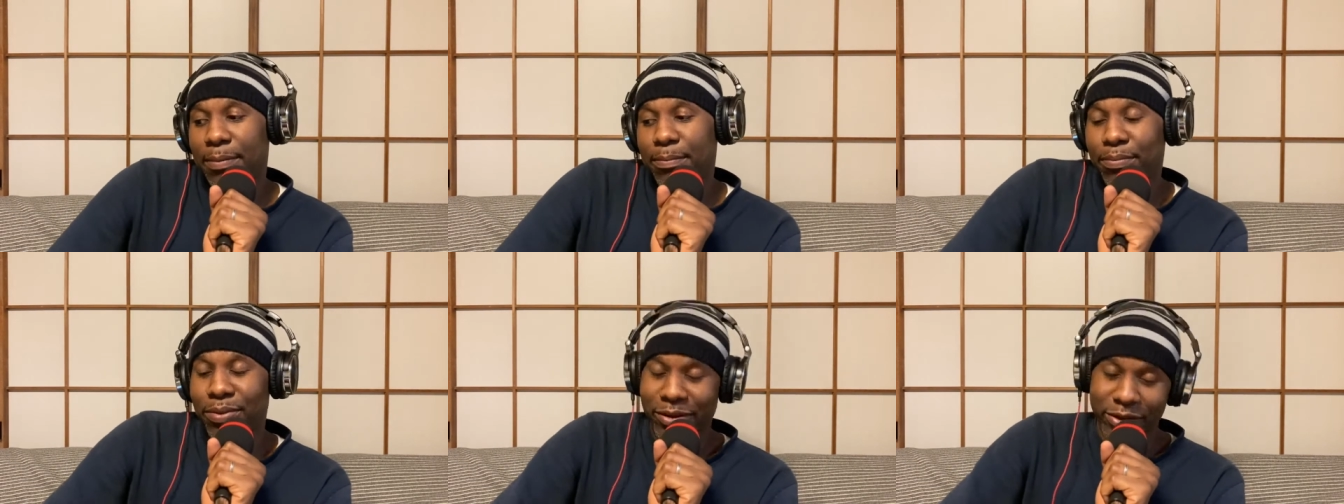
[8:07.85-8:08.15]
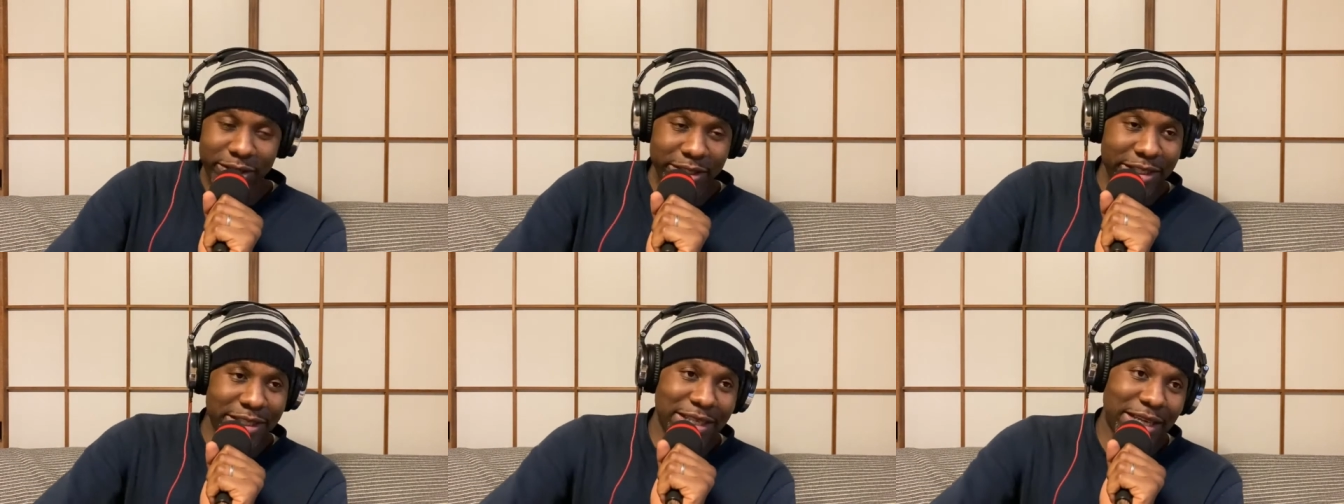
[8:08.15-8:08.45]

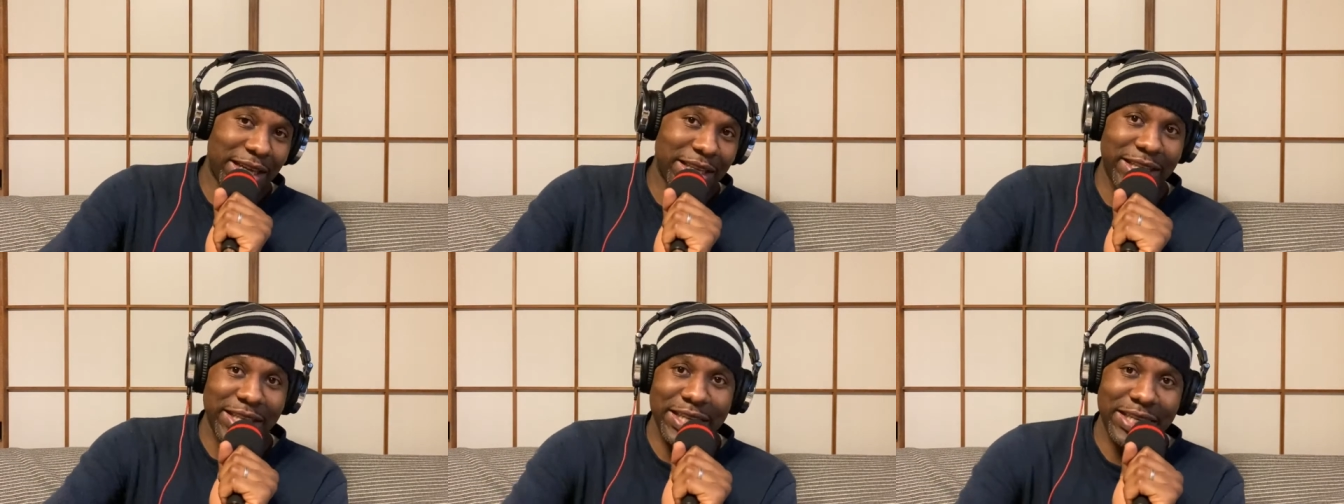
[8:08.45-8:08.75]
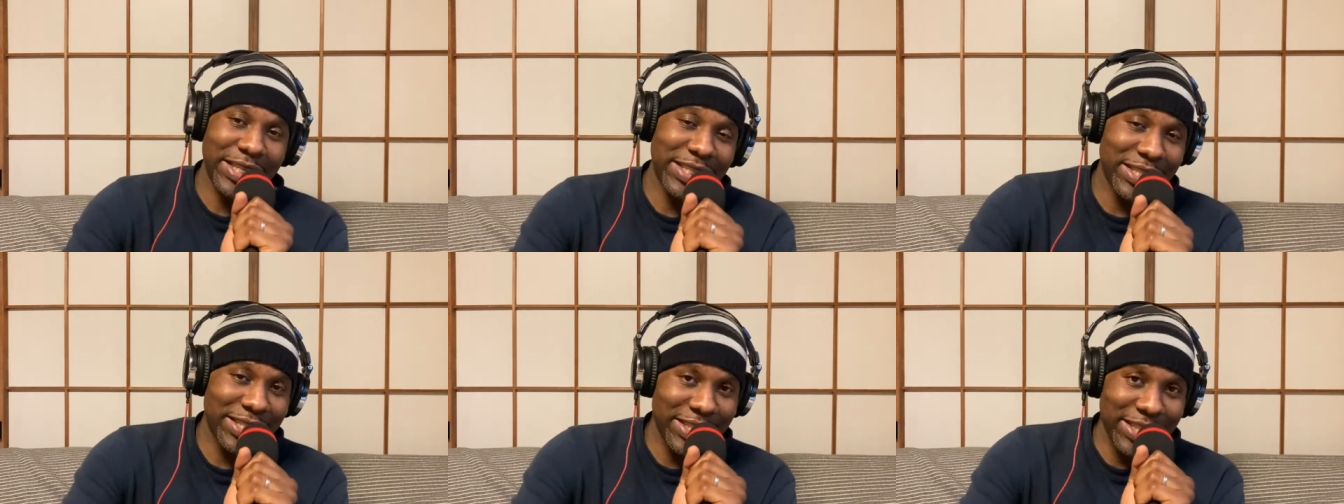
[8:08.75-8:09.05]
personally, I think
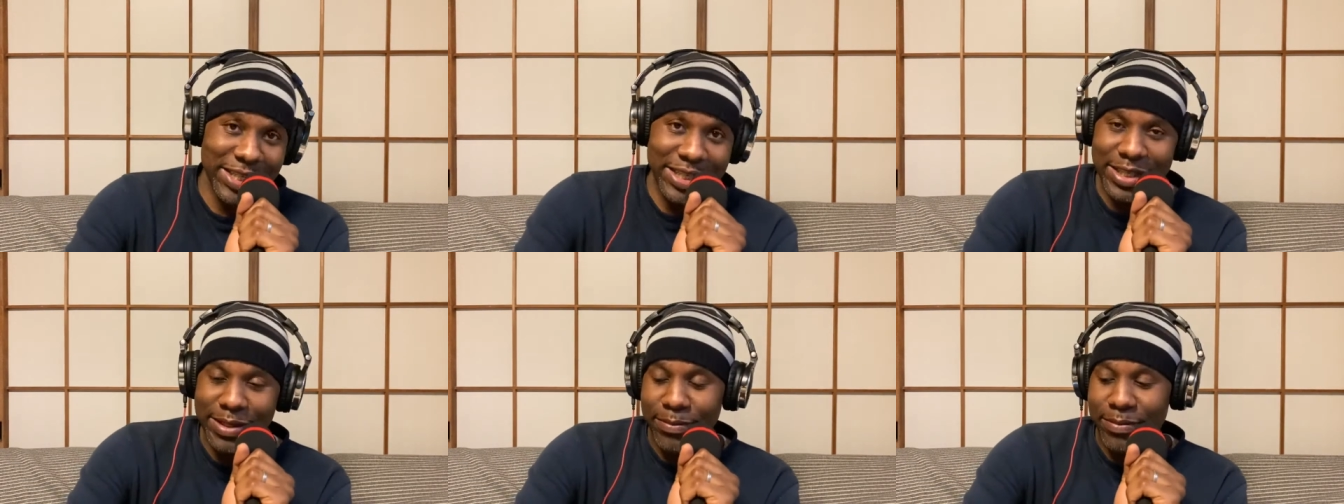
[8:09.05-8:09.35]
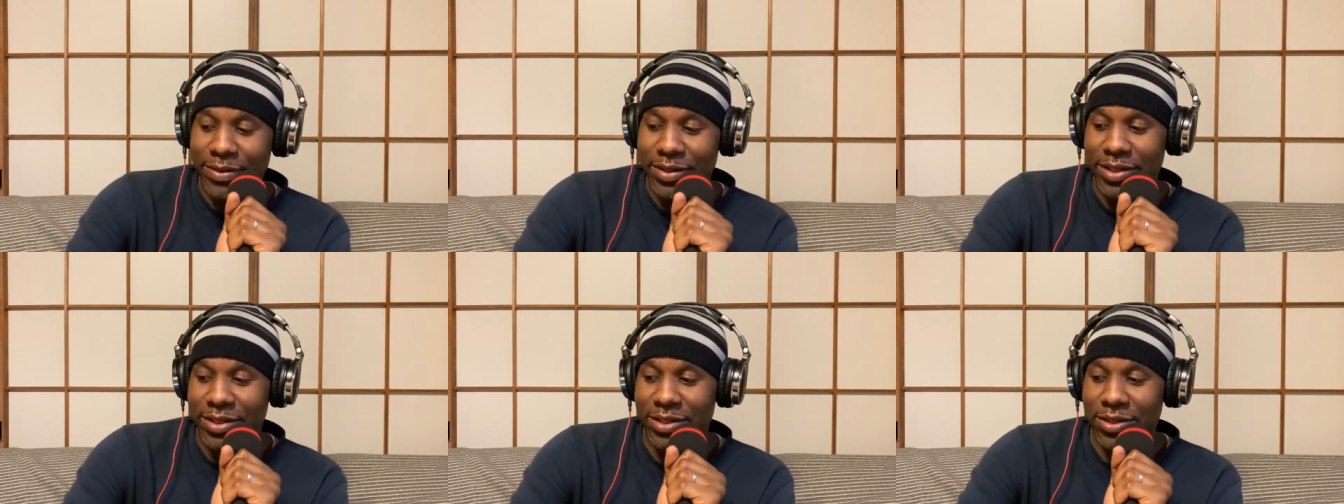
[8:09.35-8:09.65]
the
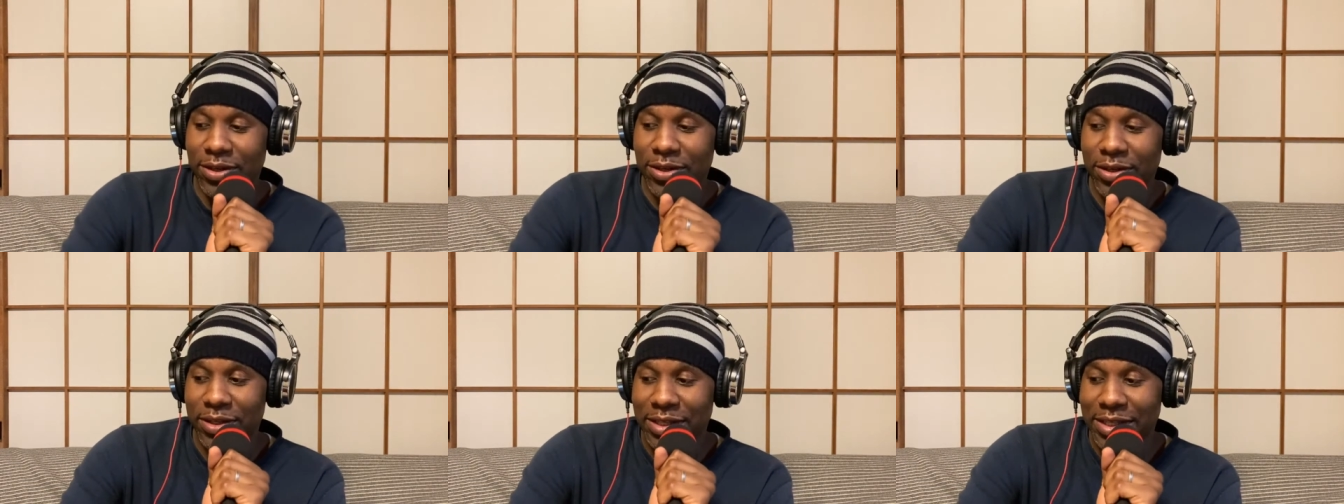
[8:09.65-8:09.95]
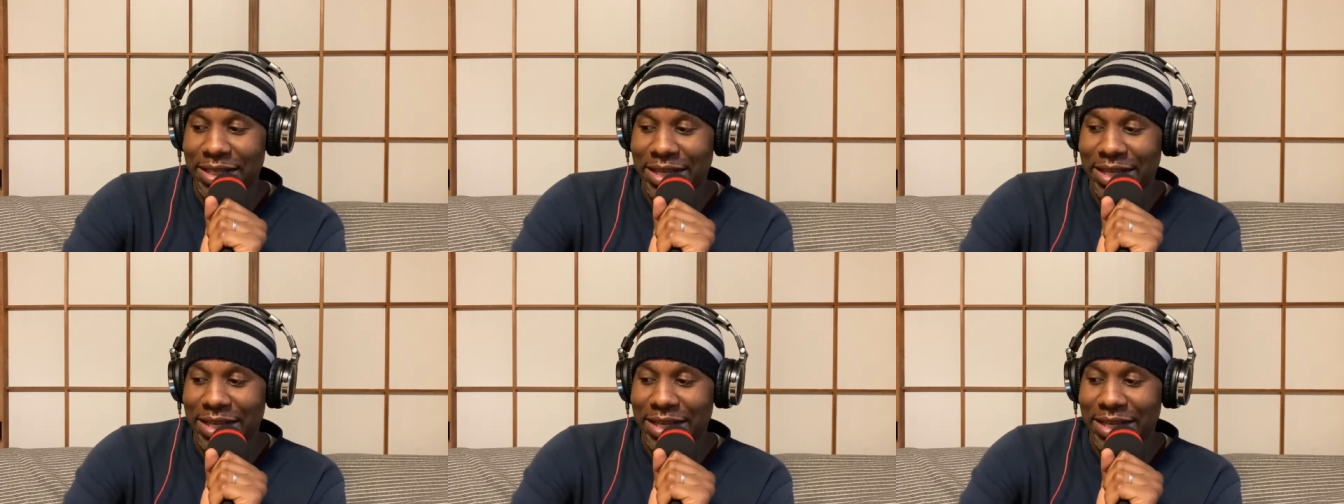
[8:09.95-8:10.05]
Olympics are